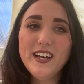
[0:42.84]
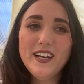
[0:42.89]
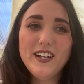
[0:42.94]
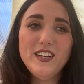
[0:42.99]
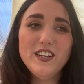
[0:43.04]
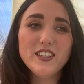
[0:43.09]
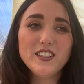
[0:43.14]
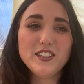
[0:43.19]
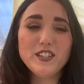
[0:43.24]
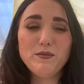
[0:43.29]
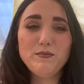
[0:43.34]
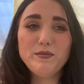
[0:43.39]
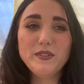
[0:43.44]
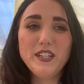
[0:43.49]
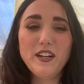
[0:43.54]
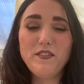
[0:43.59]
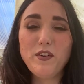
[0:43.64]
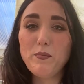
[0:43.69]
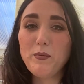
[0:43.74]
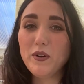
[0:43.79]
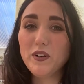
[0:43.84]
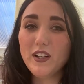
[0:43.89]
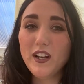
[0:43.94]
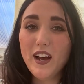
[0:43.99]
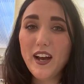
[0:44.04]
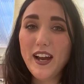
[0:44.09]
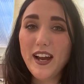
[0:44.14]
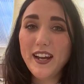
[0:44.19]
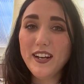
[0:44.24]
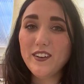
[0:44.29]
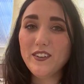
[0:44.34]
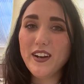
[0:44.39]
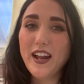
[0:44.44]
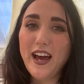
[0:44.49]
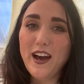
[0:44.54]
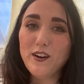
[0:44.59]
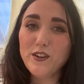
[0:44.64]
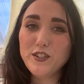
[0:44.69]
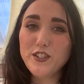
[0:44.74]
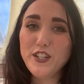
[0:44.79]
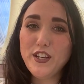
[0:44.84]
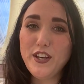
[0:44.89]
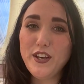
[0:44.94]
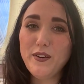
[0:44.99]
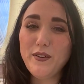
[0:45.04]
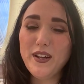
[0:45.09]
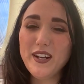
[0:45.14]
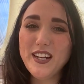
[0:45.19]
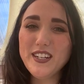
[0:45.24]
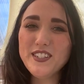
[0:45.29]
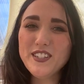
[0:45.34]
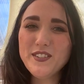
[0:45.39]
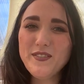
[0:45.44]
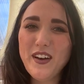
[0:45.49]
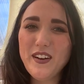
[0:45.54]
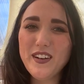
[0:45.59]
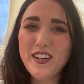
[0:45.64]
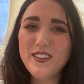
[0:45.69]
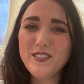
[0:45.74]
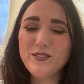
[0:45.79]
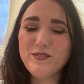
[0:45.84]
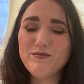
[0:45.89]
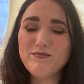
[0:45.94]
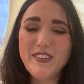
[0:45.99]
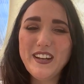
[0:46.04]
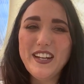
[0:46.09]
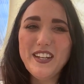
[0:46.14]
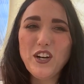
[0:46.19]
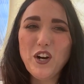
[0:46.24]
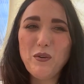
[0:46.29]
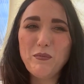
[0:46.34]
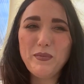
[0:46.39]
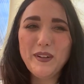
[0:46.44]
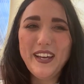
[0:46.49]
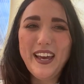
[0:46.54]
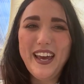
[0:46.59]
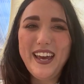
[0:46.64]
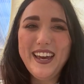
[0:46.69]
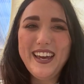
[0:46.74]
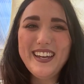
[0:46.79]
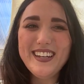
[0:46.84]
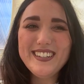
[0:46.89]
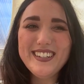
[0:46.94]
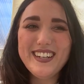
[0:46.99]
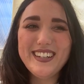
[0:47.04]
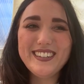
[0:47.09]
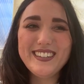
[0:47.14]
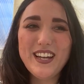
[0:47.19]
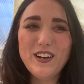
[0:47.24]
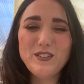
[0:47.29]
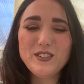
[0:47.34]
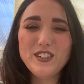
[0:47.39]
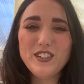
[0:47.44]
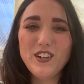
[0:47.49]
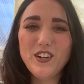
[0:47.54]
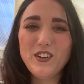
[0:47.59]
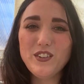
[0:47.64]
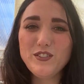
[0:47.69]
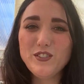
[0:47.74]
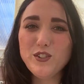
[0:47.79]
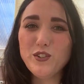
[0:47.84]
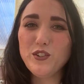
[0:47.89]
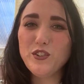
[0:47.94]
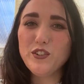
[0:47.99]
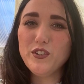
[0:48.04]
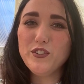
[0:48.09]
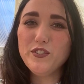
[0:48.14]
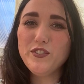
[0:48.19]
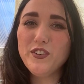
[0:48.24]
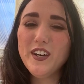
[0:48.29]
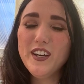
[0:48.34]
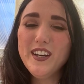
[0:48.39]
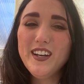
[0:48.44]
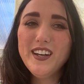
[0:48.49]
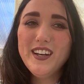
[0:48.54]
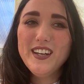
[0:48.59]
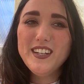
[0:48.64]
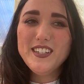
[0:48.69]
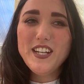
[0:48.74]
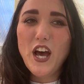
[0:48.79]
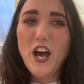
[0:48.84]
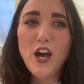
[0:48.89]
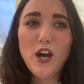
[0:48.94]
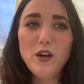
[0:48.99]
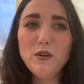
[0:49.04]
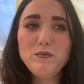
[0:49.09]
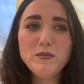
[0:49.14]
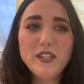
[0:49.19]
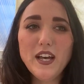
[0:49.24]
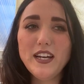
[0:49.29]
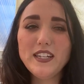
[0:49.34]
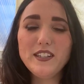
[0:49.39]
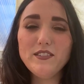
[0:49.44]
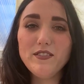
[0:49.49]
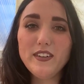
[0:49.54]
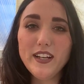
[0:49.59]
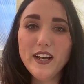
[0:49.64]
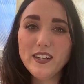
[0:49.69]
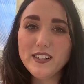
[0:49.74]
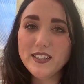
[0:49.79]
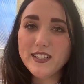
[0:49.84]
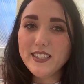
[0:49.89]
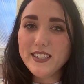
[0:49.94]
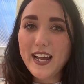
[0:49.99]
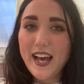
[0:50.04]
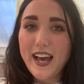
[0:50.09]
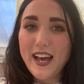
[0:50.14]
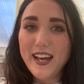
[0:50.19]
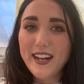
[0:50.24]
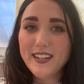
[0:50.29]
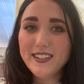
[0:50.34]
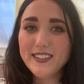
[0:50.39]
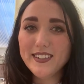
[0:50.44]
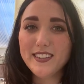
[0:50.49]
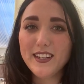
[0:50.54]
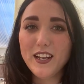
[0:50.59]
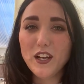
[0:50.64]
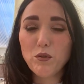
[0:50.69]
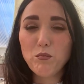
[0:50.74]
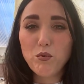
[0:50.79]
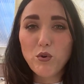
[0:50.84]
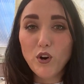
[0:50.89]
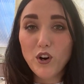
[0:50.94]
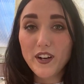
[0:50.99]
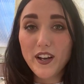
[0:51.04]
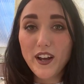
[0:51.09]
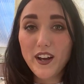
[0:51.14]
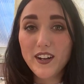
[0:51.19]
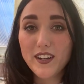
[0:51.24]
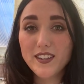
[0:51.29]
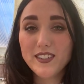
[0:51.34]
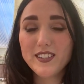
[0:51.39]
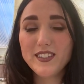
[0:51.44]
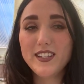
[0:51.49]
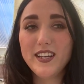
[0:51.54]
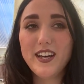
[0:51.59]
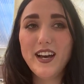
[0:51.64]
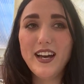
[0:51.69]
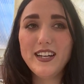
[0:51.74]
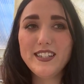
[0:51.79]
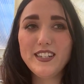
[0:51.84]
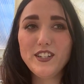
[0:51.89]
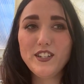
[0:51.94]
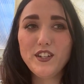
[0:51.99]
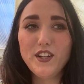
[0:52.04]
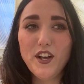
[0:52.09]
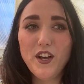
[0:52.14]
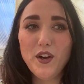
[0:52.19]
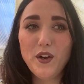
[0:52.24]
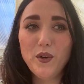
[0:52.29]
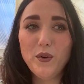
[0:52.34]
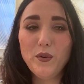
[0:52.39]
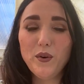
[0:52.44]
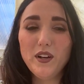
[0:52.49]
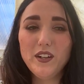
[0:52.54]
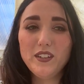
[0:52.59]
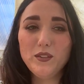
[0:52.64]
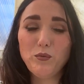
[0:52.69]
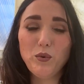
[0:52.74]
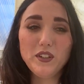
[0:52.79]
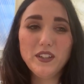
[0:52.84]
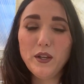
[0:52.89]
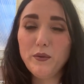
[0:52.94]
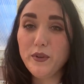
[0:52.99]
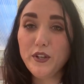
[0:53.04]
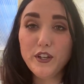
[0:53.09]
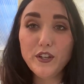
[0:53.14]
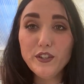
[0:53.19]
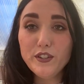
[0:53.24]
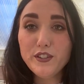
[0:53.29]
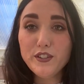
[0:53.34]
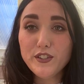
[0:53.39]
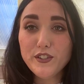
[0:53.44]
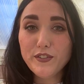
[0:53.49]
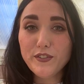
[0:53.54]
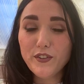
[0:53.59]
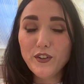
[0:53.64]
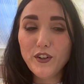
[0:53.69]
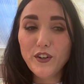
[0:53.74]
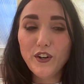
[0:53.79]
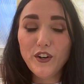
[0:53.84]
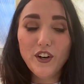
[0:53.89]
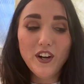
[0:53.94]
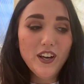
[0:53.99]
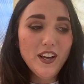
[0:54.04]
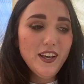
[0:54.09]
looked some stuff up online on how to, and I just found it really complicated, and there was a lot of sort of terms that I didn't really understand, and like products that I didn't know what they were used for.